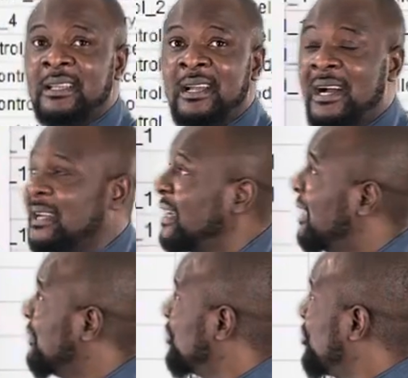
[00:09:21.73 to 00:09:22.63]
and
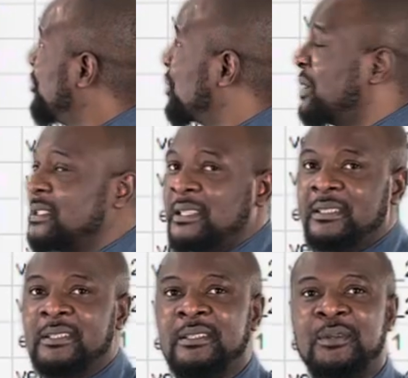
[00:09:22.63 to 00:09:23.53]
then
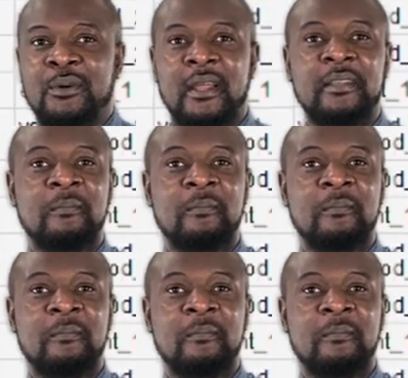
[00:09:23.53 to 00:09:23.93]
frequencies all right?